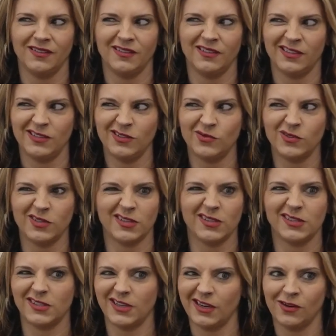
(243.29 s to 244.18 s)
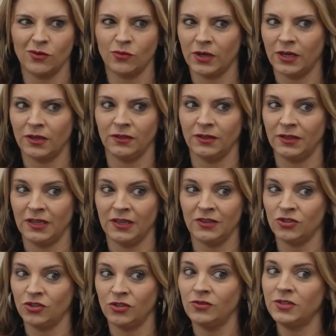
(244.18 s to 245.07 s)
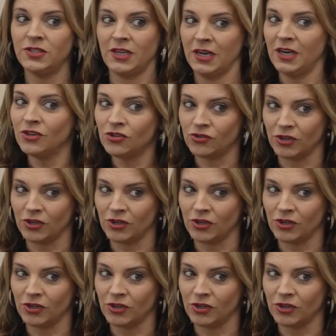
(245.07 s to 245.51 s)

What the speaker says: this was a stairwell, and there's no stairs